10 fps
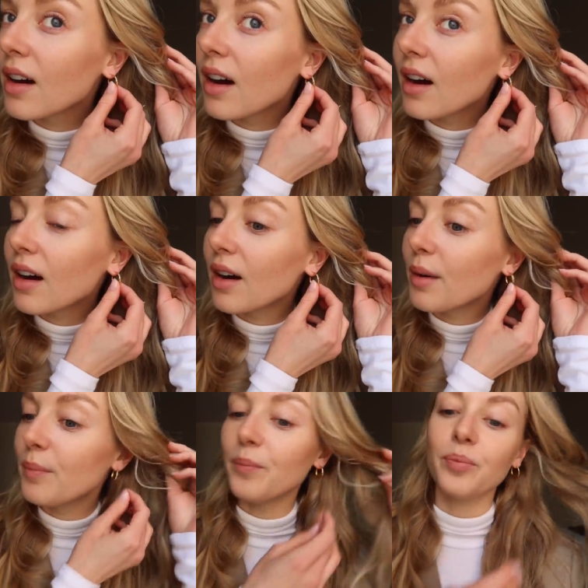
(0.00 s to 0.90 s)

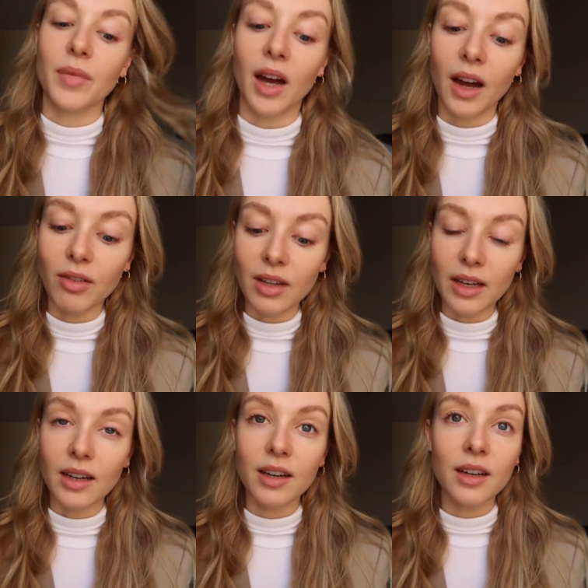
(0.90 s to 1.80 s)
Um, I have a
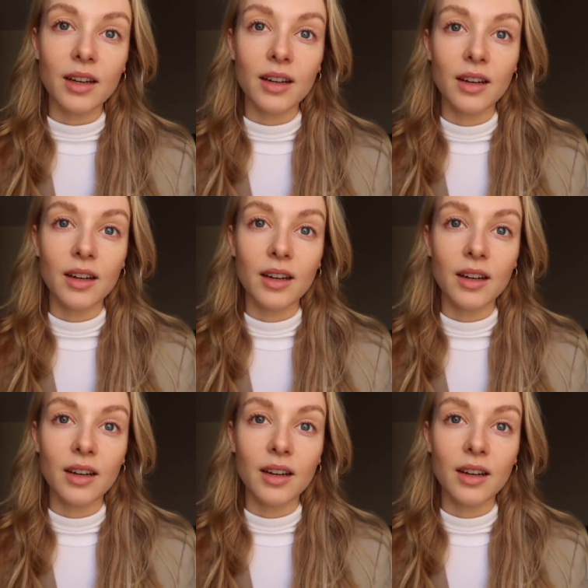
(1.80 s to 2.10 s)
link